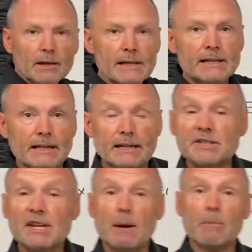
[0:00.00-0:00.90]
let's
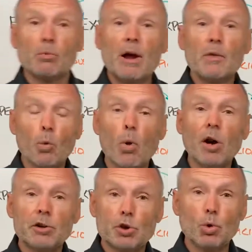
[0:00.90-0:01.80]
say I'm around the
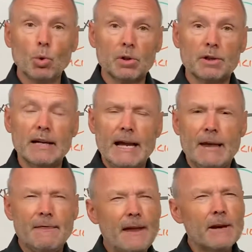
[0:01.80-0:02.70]
water cooler
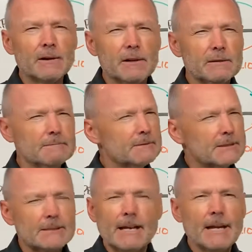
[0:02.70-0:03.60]
and they are
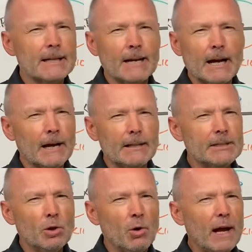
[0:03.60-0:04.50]
saying, you
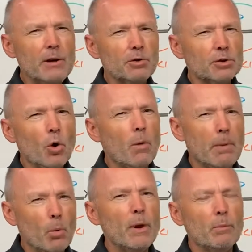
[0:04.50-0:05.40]
know, I don't know about
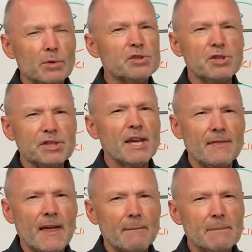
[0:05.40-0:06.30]
what was just said in
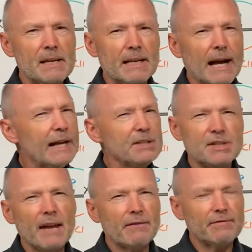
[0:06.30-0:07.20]
that meeting.
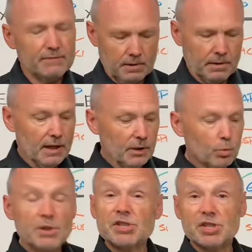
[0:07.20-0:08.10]
We
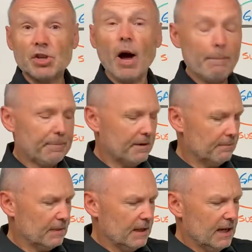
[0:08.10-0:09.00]
stop them
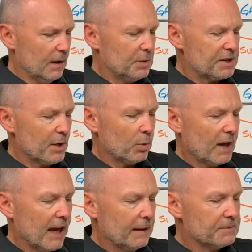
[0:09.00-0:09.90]
and we say, when
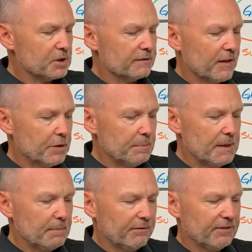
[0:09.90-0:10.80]
I observe other
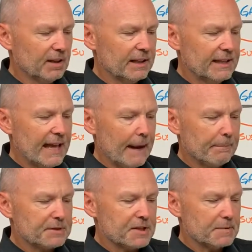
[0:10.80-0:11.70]
people filling a gap
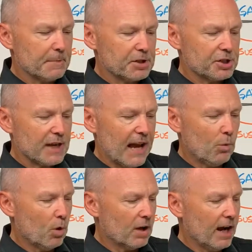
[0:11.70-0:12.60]
with suspicion, I
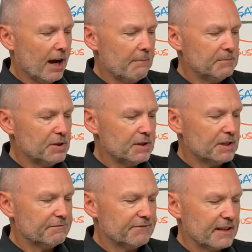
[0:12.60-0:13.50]
will come to the
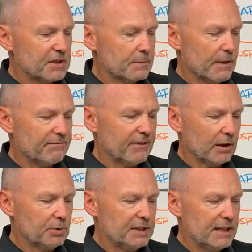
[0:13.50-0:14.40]
defense of my
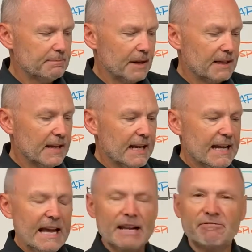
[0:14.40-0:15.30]
fellow teammate
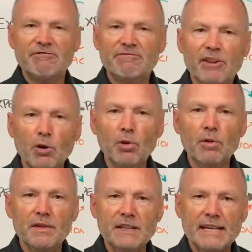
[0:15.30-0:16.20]
and fill
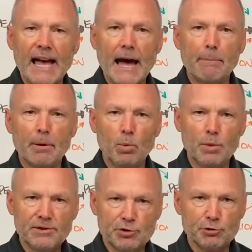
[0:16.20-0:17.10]
the gap
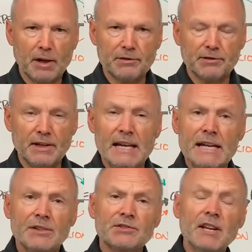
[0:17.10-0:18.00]
with trust.
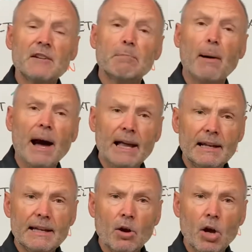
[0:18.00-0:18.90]
Instead of
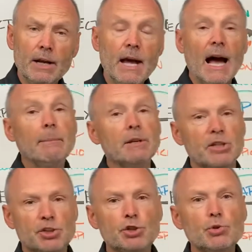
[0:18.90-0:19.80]
piling on, I'm going to
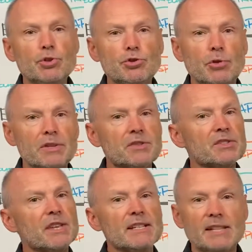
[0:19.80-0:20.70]
choose trust and
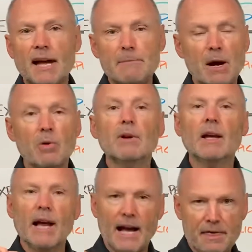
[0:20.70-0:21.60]
say, time out.
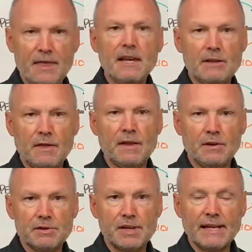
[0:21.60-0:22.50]
I think that
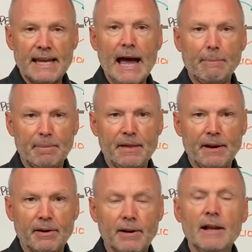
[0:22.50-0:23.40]
there's a gap
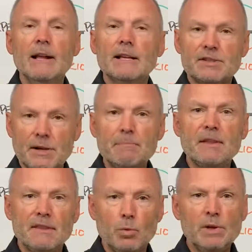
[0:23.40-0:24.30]
there,
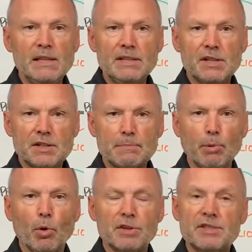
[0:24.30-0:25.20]
something that we need to
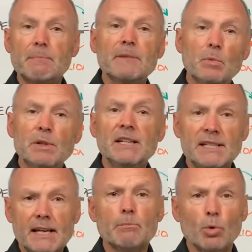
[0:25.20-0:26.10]
explore, something we need to
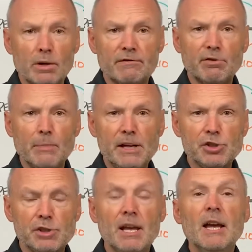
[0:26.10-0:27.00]
get more
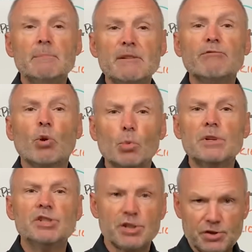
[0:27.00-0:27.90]
information before we
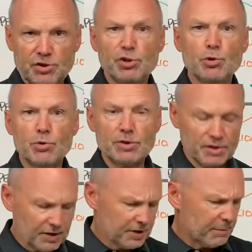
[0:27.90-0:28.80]
just choose
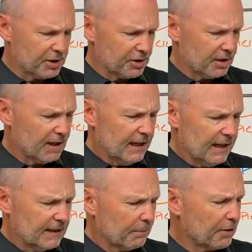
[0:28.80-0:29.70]
suspicion.
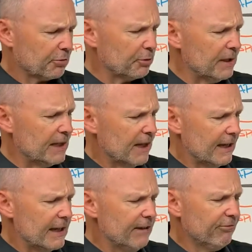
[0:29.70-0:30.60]
Number three,
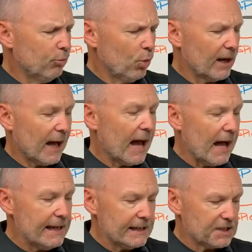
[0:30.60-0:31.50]
if what
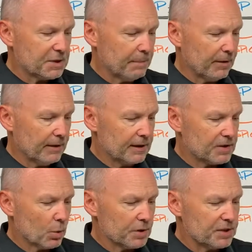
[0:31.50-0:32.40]
I experience
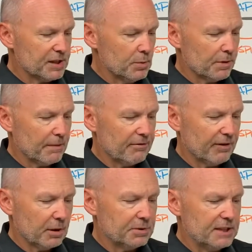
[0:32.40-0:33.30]
or see with my
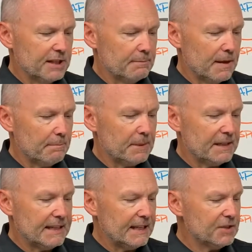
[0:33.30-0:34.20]
fellow teammate
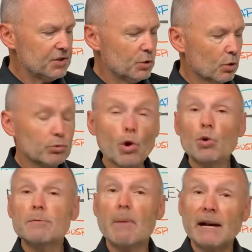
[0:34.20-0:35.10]
begins to
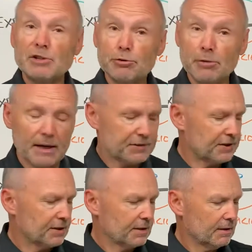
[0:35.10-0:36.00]
erode my
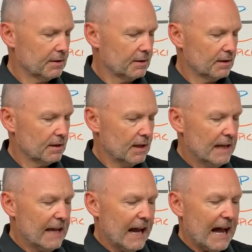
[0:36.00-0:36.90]
trust,
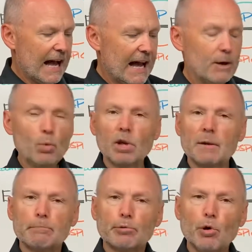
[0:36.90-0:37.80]
I will
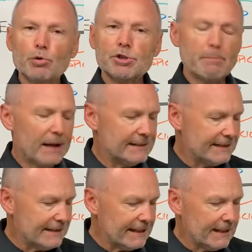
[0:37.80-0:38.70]
approach my
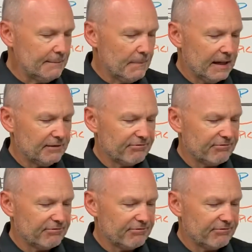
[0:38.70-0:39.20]
teammate